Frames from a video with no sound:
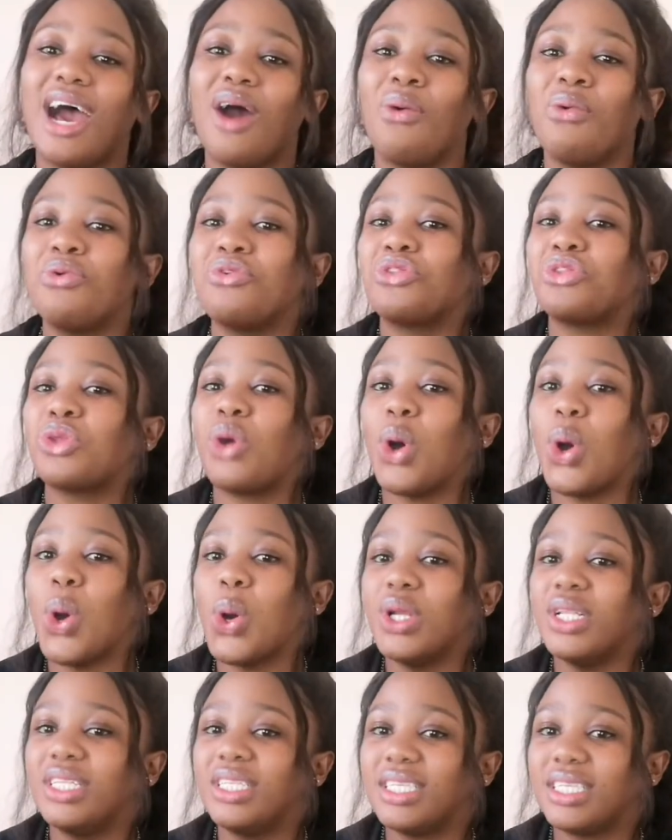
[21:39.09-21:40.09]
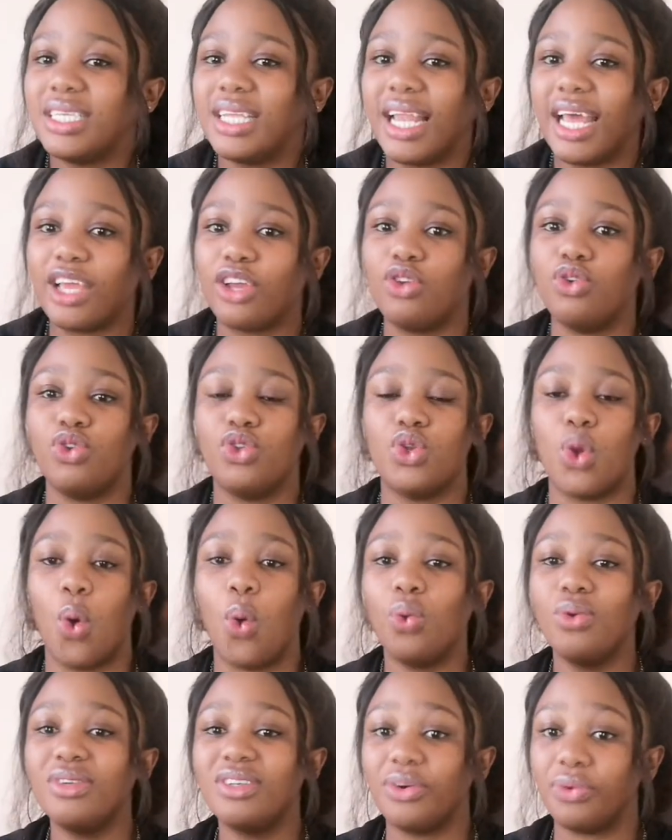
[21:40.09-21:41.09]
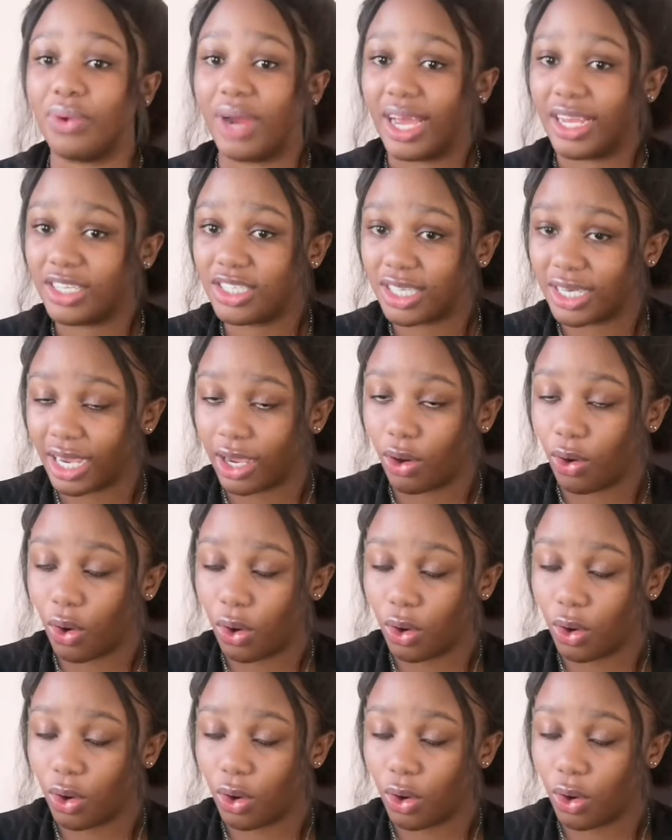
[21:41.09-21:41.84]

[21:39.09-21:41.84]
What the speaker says: like you don't rush